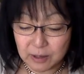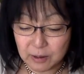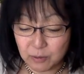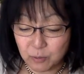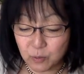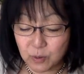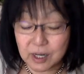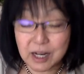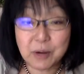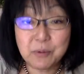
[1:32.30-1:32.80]

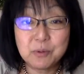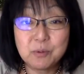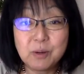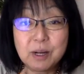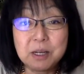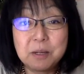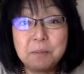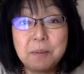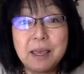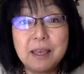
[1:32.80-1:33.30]
what I would
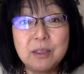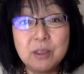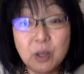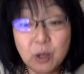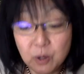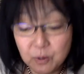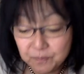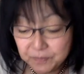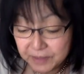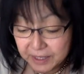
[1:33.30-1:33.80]
recommend
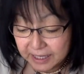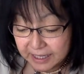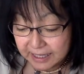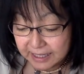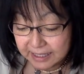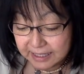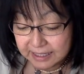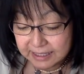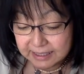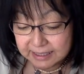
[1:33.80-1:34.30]
though
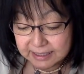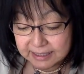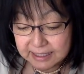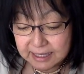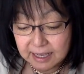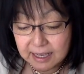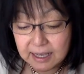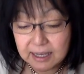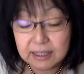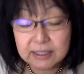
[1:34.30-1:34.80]
is
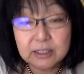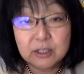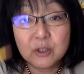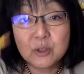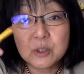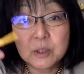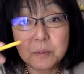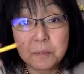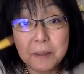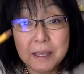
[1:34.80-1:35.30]

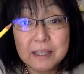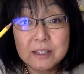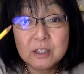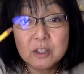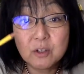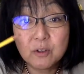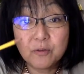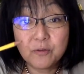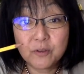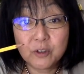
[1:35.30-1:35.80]
use a
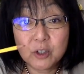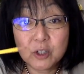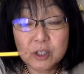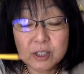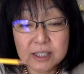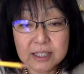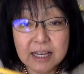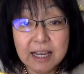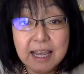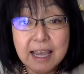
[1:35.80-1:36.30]
pencil
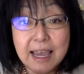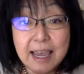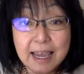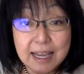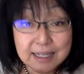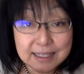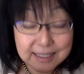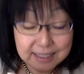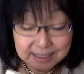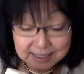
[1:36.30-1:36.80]
first
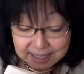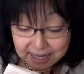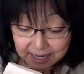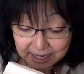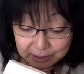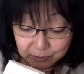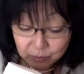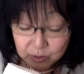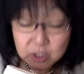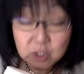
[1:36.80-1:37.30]
and
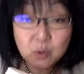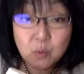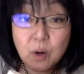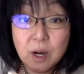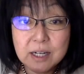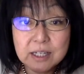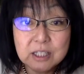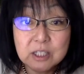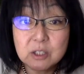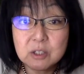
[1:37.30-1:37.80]
design what you
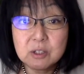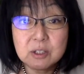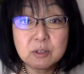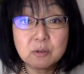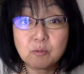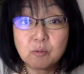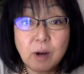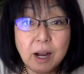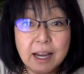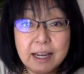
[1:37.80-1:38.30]
want to
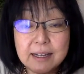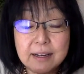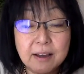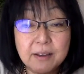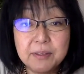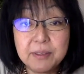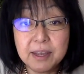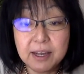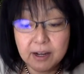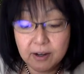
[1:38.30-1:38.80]
write on
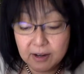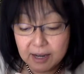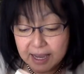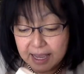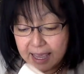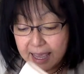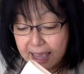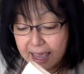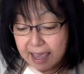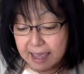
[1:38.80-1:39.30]
there,
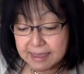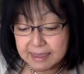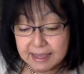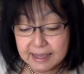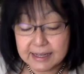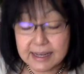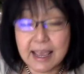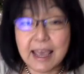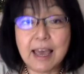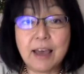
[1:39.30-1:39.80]
and then
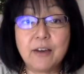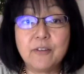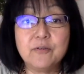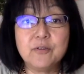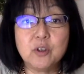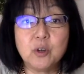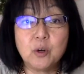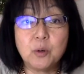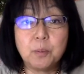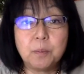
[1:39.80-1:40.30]
have
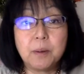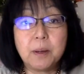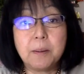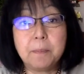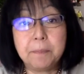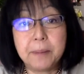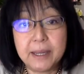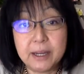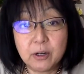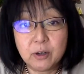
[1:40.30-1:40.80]
your
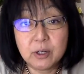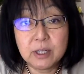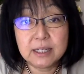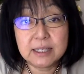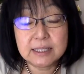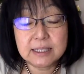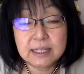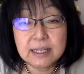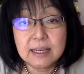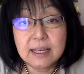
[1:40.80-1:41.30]

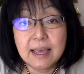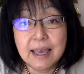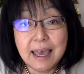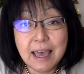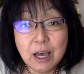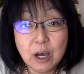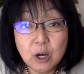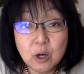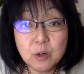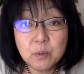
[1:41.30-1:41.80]
parent
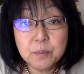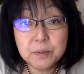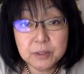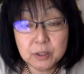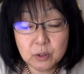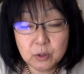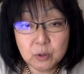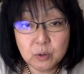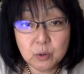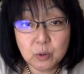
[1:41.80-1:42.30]
help
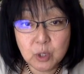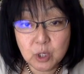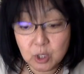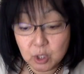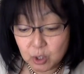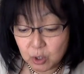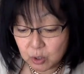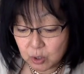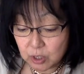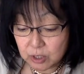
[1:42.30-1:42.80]
you,
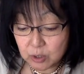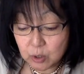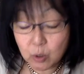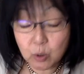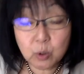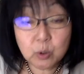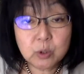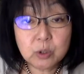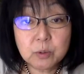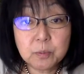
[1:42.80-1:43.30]
an
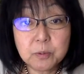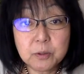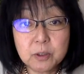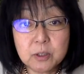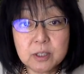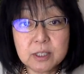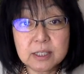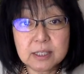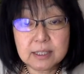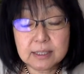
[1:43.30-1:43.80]
older
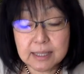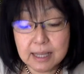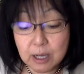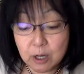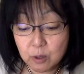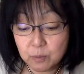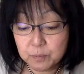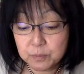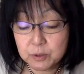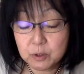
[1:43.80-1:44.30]
person
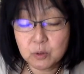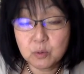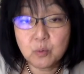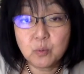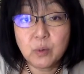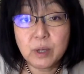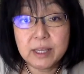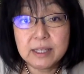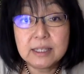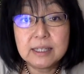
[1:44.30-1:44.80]
help you
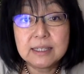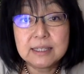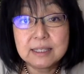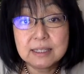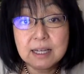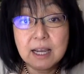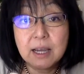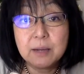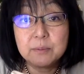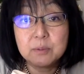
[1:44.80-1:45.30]
when it's
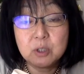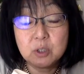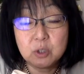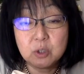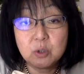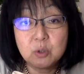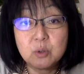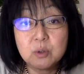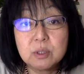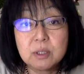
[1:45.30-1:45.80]
time to
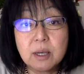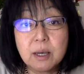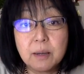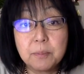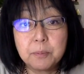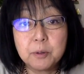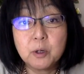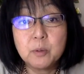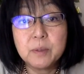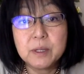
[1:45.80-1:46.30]
use a
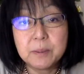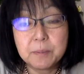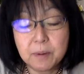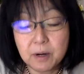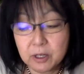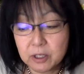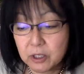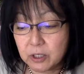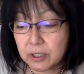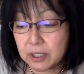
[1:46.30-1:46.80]
permanent
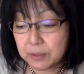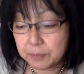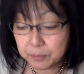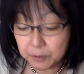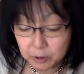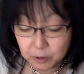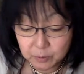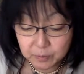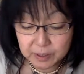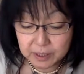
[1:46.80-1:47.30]
marker. And
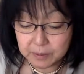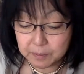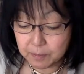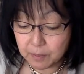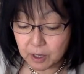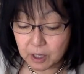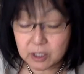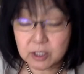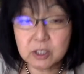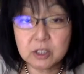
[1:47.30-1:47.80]
permanent
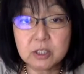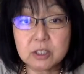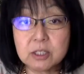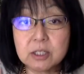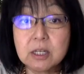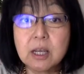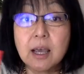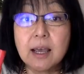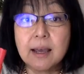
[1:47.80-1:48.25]
markers